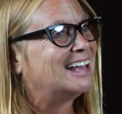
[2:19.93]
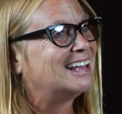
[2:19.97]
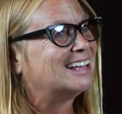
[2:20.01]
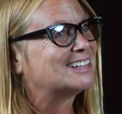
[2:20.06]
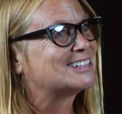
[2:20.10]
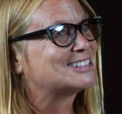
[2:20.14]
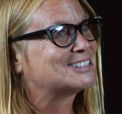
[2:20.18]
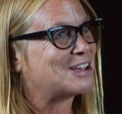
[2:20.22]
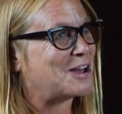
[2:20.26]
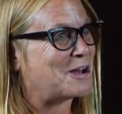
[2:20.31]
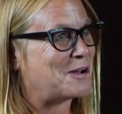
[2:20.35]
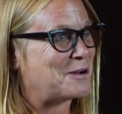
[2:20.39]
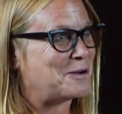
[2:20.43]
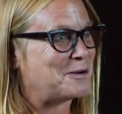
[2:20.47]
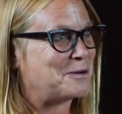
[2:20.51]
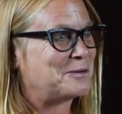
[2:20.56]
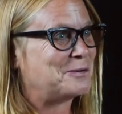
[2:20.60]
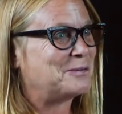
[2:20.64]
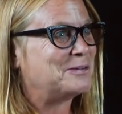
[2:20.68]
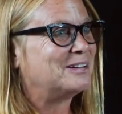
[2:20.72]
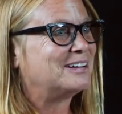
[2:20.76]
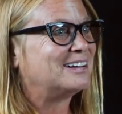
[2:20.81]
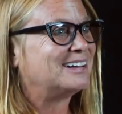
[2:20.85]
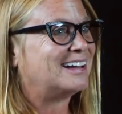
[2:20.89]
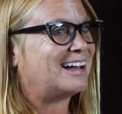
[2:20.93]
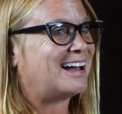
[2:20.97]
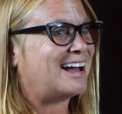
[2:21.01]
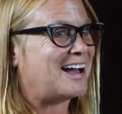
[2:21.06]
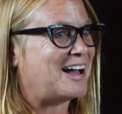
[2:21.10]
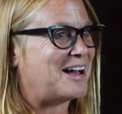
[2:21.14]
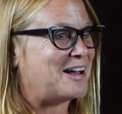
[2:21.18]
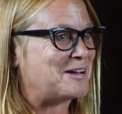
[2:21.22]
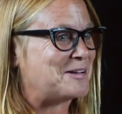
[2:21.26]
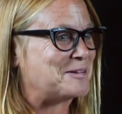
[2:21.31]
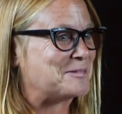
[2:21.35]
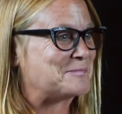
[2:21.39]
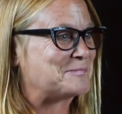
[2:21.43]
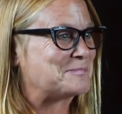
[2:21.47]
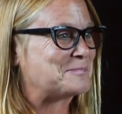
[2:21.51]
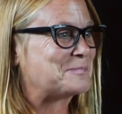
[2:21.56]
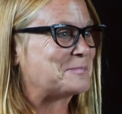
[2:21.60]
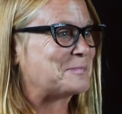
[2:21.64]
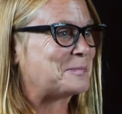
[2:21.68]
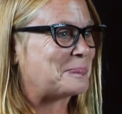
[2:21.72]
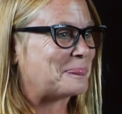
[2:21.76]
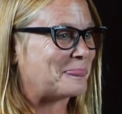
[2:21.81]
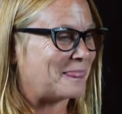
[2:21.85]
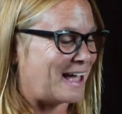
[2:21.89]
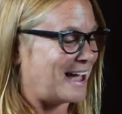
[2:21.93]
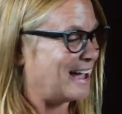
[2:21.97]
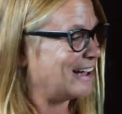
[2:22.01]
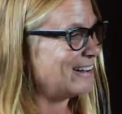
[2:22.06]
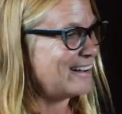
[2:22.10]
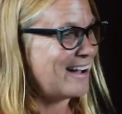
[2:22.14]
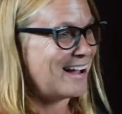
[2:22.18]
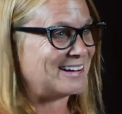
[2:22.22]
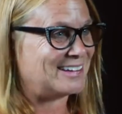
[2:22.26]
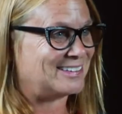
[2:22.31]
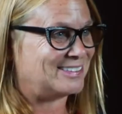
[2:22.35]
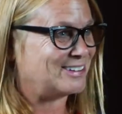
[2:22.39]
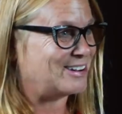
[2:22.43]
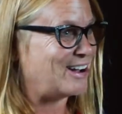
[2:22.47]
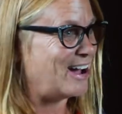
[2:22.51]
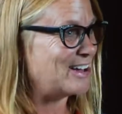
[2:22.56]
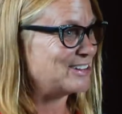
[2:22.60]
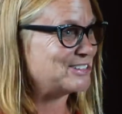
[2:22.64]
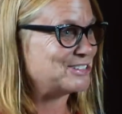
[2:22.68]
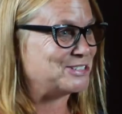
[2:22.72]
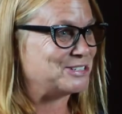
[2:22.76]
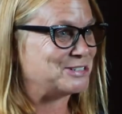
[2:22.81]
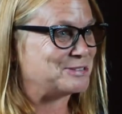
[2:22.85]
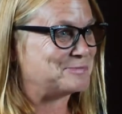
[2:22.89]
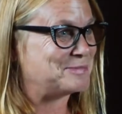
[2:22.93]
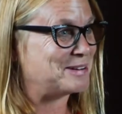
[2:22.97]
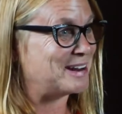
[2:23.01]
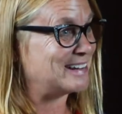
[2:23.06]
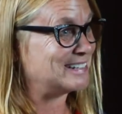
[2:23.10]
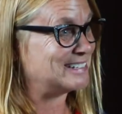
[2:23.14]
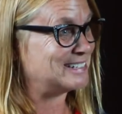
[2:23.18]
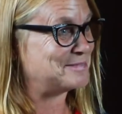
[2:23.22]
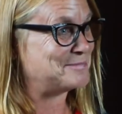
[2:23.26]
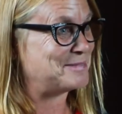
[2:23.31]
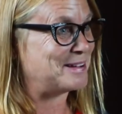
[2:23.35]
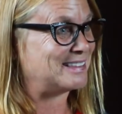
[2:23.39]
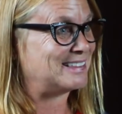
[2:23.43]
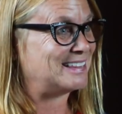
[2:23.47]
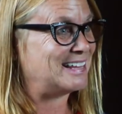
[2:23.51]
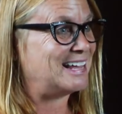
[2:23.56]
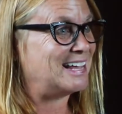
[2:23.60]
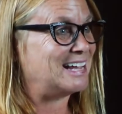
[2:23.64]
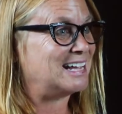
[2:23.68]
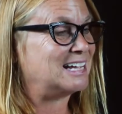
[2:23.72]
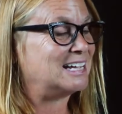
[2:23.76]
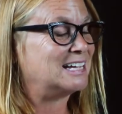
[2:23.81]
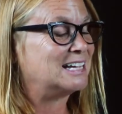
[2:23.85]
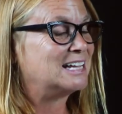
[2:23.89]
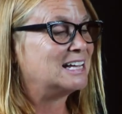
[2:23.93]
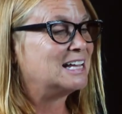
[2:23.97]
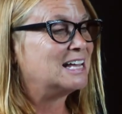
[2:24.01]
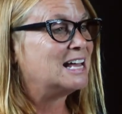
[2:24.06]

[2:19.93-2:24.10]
So I got in the costume and I did my thing.